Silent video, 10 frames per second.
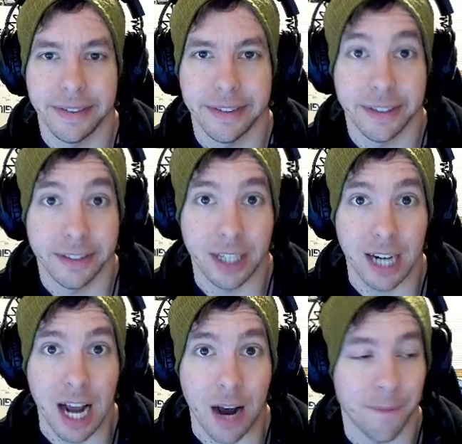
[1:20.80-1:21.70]
check it
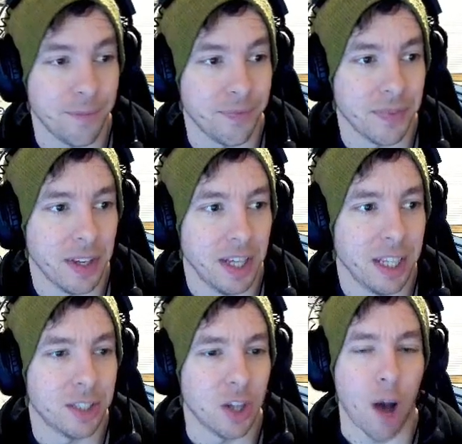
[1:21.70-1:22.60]
out.
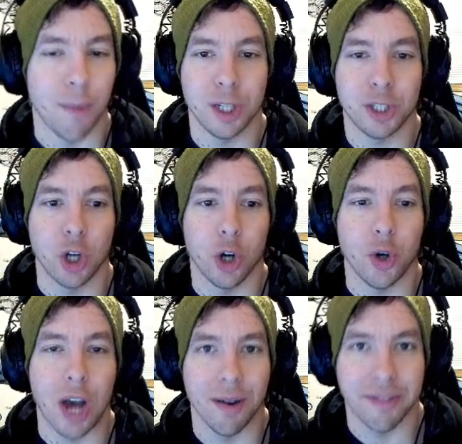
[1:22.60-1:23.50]
So I'm gonna show you
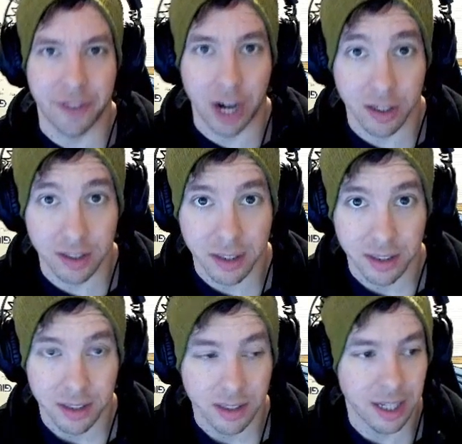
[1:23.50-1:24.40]
how it fares
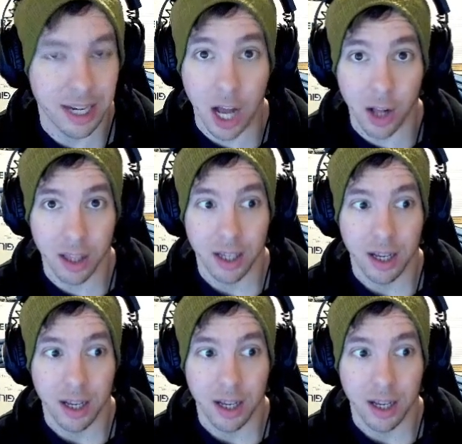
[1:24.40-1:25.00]
in Hell.